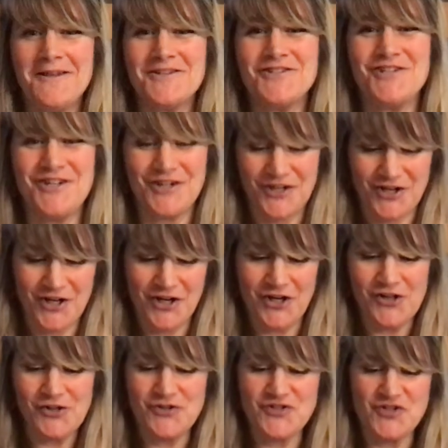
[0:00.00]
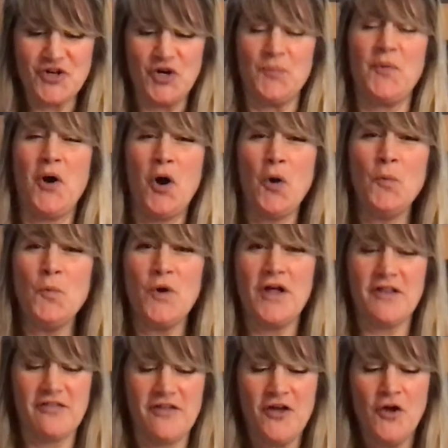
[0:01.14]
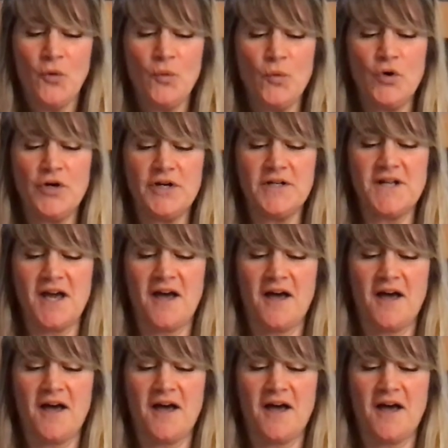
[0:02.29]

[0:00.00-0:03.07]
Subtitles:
that she concludes her poem with would